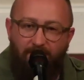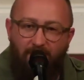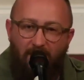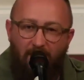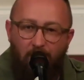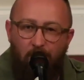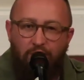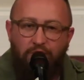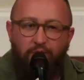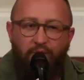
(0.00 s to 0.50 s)

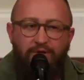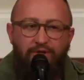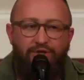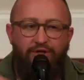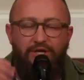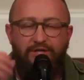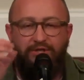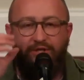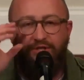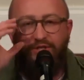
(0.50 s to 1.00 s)
was when
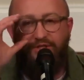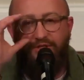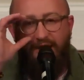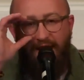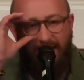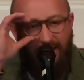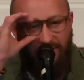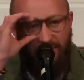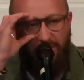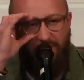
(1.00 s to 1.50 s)
Jesus
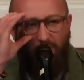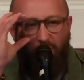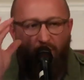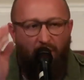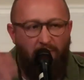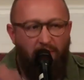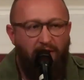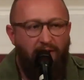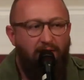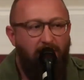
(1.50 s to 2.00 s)
takes the
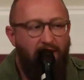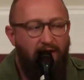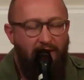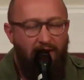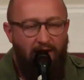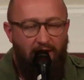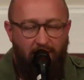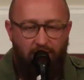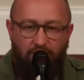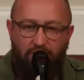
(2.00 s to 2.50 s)
woman
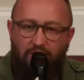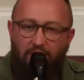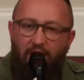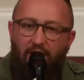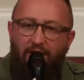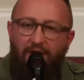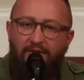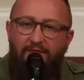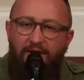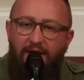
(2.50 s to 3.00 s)
who's
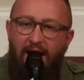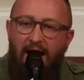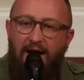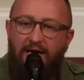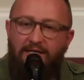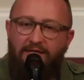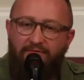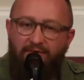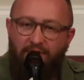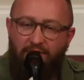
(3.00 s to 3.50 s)
caught in the
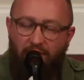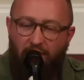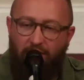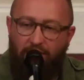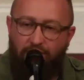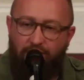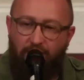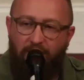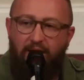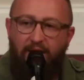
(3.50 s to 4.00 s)
act of
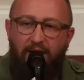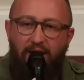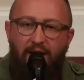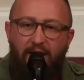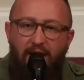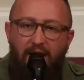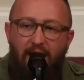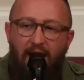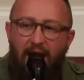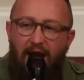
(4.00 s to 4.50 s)
adultery
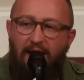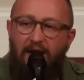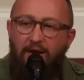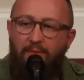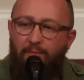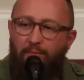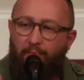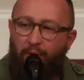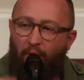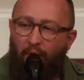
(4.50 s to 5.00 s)
and he
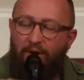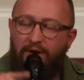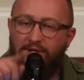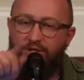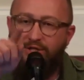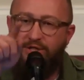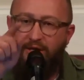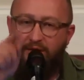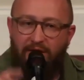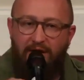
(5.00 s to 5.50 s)

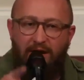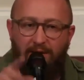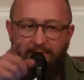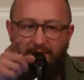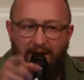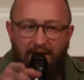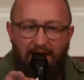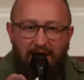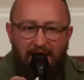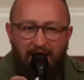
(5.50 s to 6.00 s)
points to them
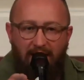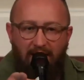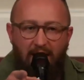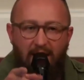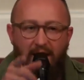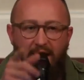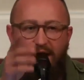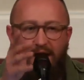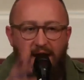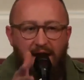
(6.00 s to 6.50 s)
again
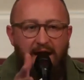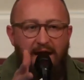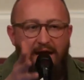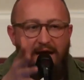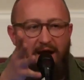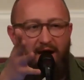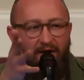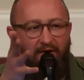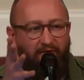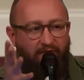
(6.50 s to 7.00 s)

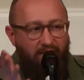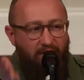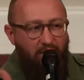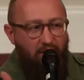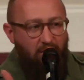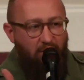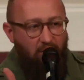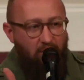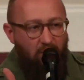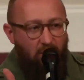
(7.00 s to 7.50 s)
any of
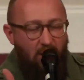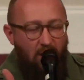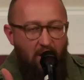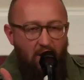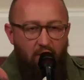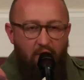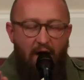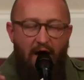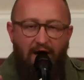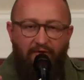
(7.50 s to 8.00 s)
you
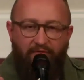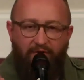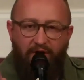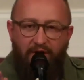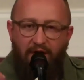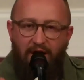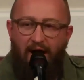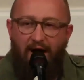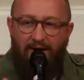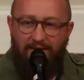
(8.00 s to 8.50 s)
who have
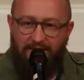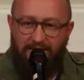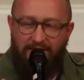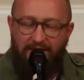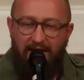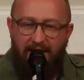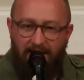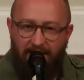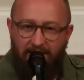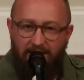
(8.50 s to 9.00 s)
not
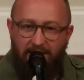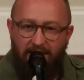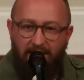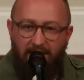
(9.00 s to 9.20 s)
sinned,